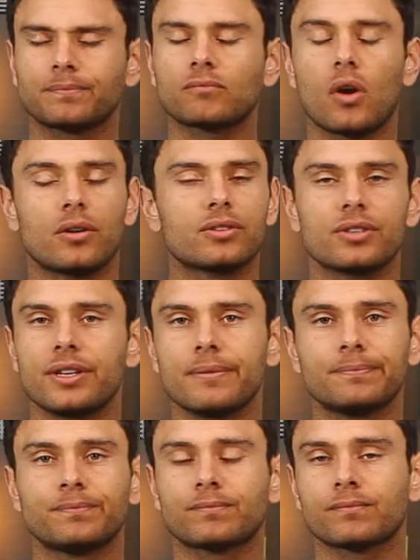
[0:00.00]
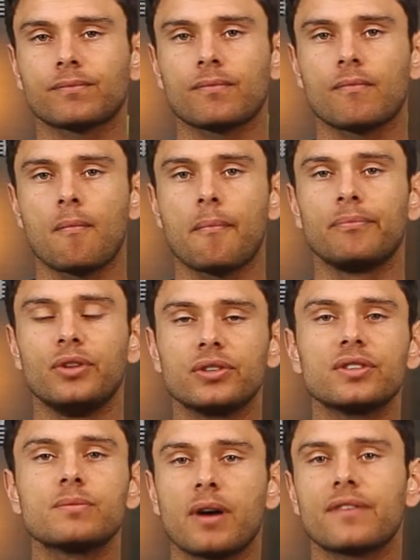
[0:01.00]
Honestly, this
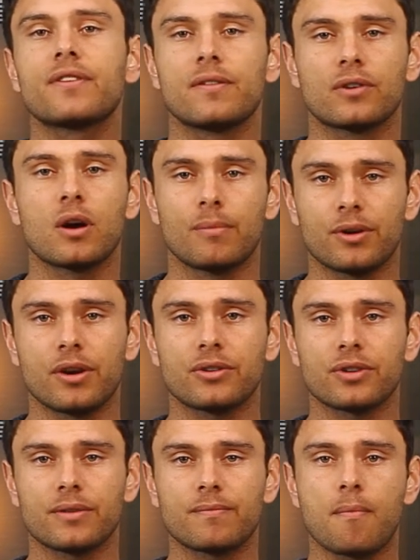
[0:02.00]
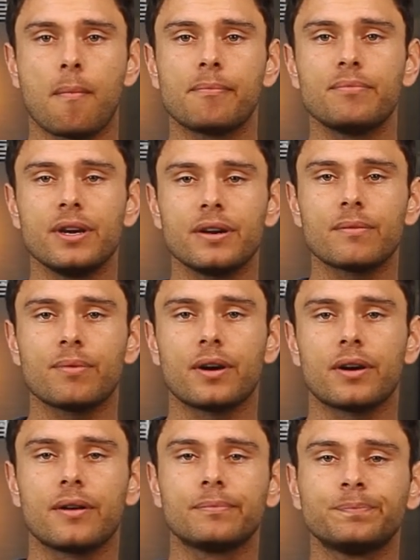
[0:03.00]
is my favorite combination. Peanut
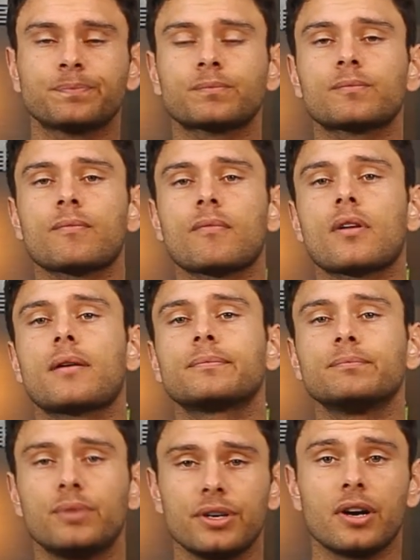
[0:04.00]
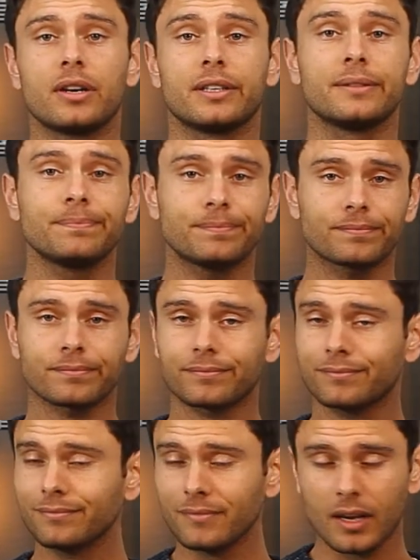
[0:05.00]
butter, banana,
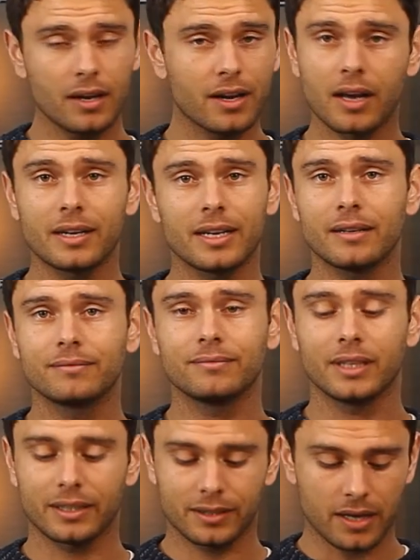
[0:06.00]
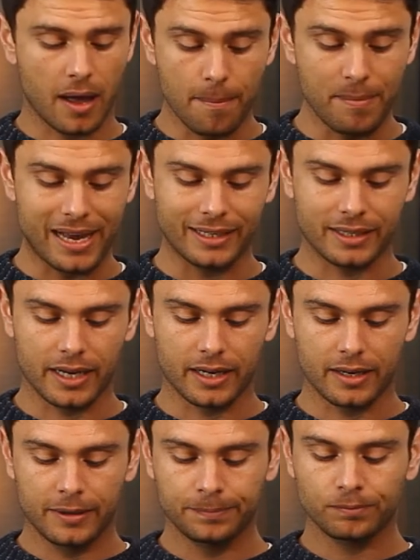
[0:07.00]
and honey. It's amazing,
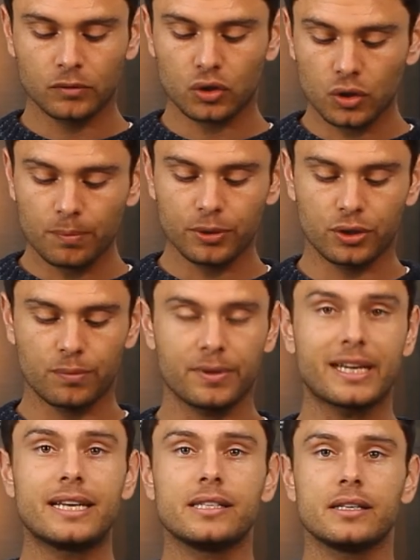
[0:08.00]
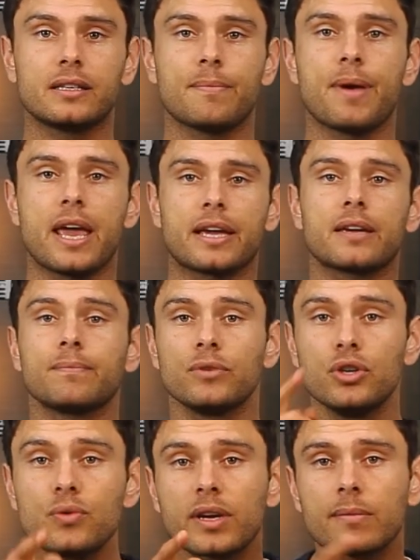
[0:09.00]
super duper easy to make.
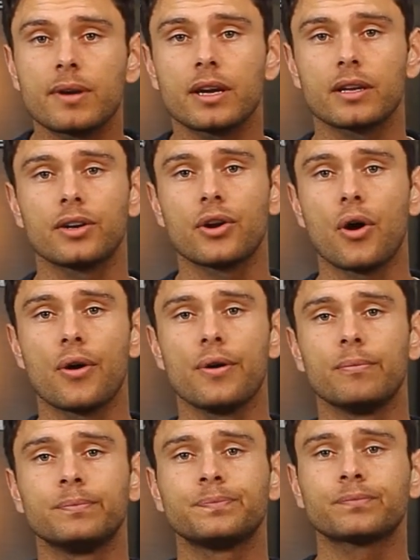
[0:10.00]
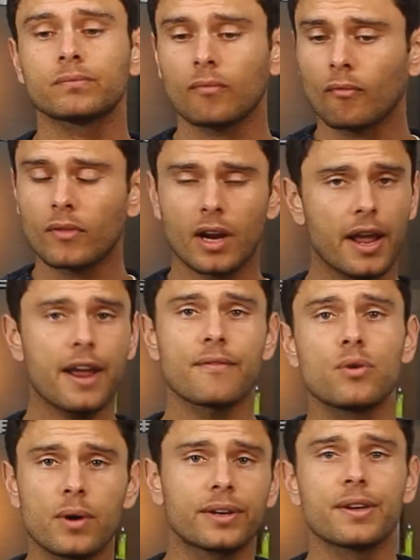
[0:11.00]
You can make it at home.
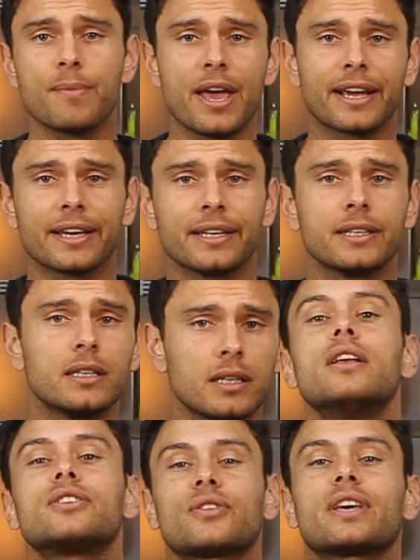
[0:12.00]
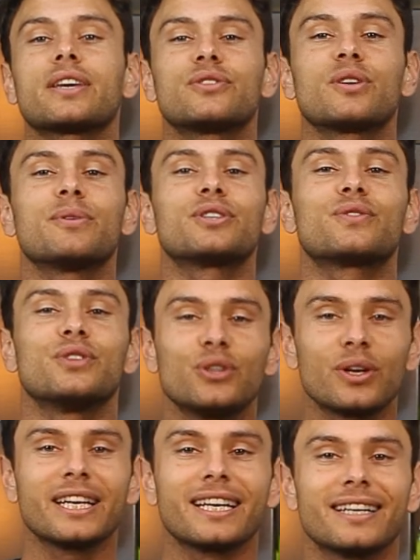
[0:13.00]
Everyone can make it. So thank you so much for
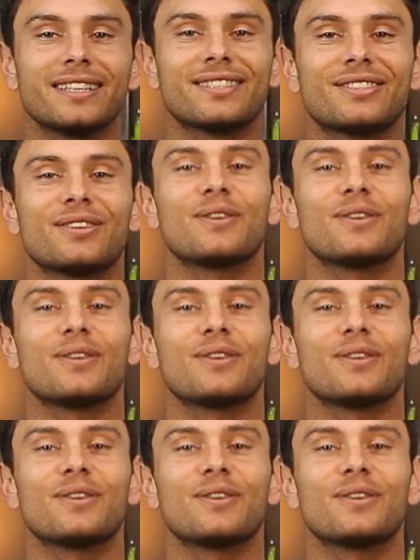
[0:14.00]
joining us